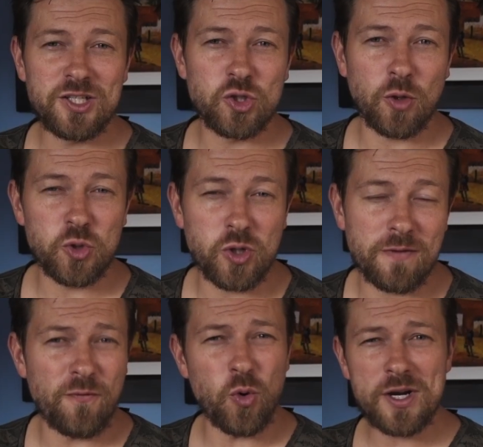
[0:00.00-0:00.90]
stop
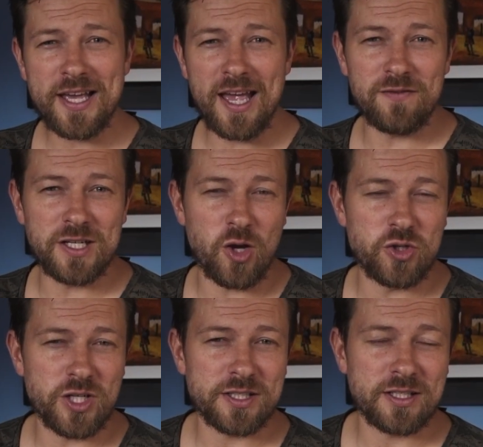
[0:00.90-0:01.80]
shooting 4K video
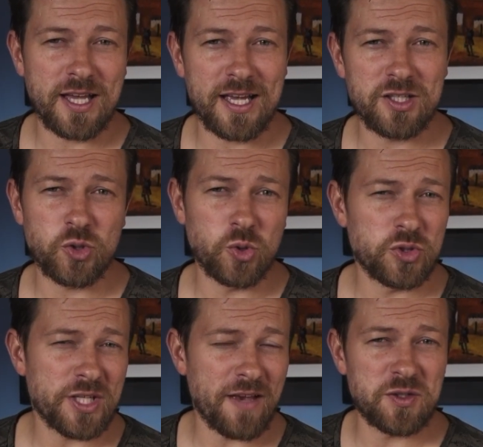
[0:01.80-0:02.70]
just in case to
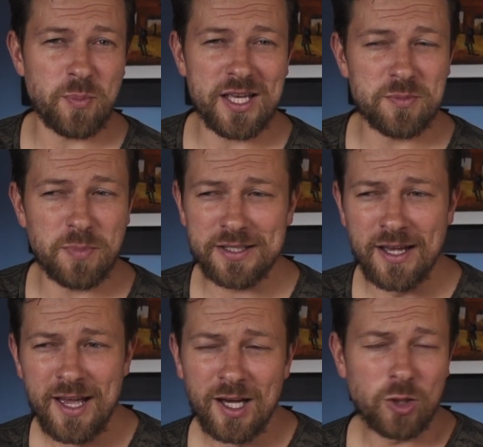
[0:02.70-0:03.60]
save space, but
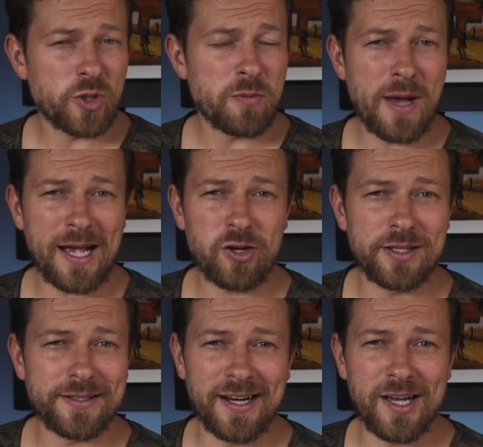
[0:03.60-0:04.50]
looking back on
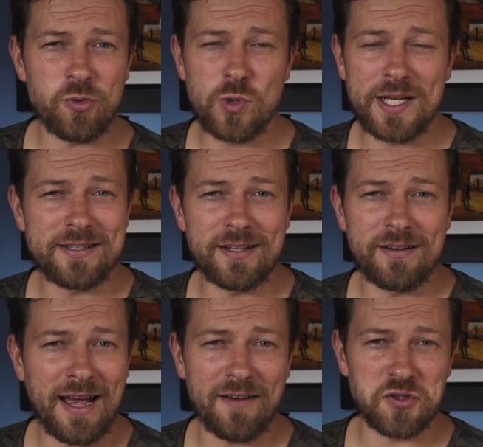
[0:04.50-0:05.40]
it, I really
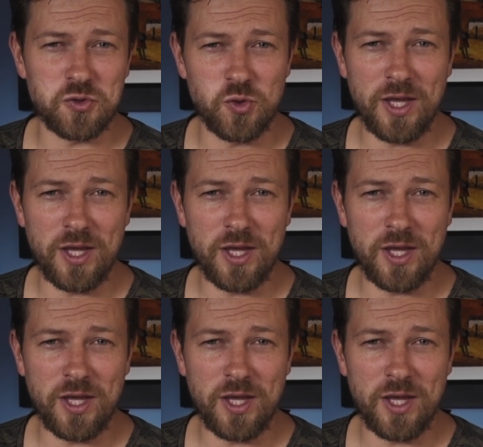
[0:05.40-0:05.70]
didn't have to do